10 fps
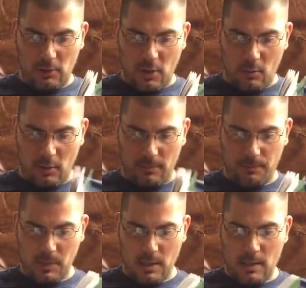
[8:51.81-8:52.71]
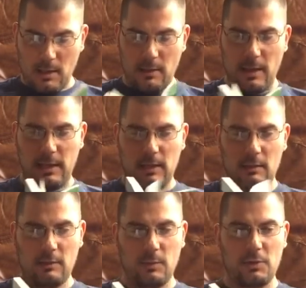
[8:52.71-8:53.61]
no one. Then he hit the
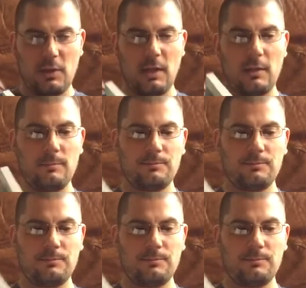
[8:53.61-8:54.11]
switch again.